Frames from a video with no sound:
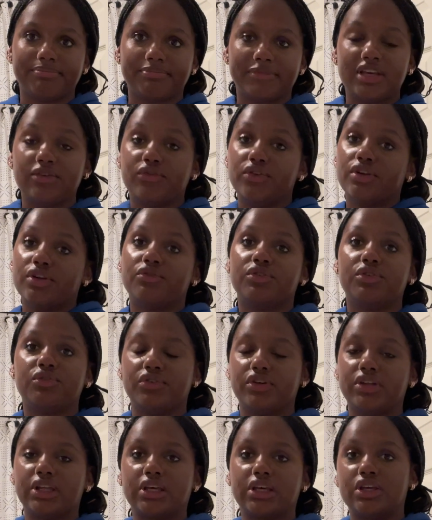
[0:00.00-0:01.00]
Even if you
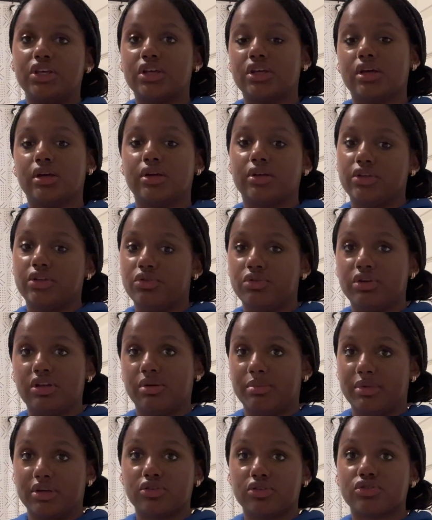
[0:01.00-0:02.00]
feel like you need to
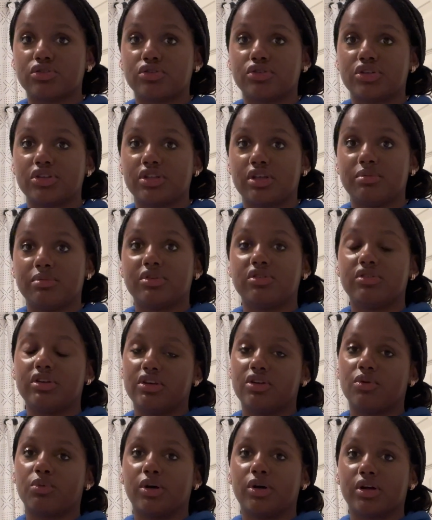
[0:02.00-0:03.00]
minister to them, you need
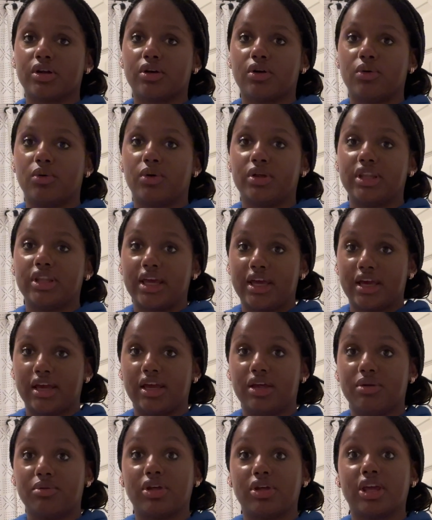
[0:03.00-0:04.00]
to work on that
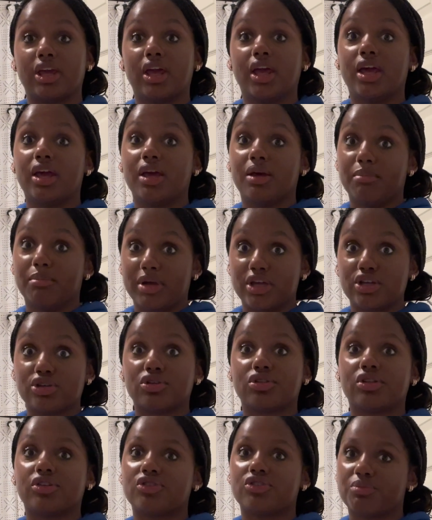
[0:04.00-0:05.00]
and like make sure
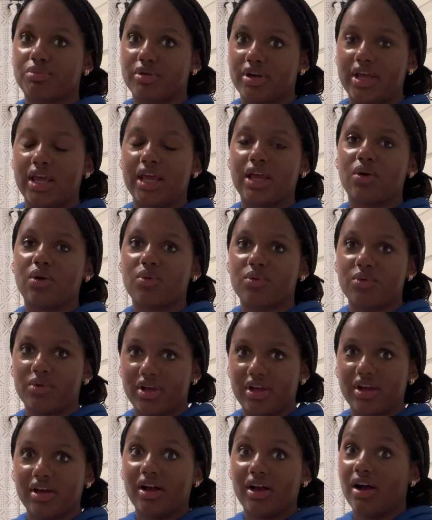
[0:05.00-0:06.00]
that you're praying
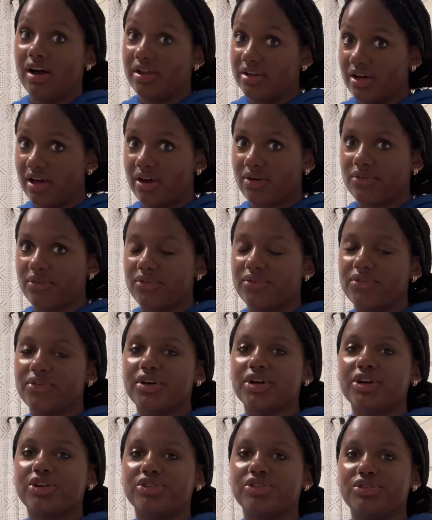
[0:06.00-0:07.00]
enough
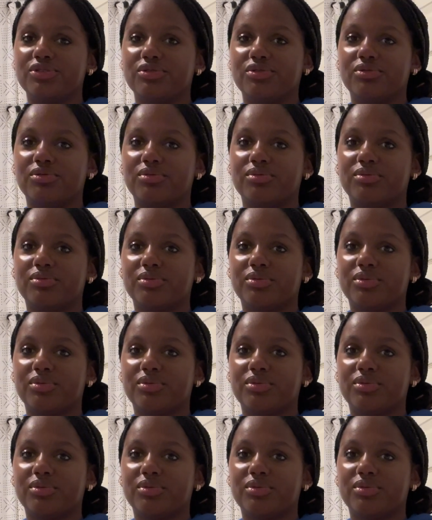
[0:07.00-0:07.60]
to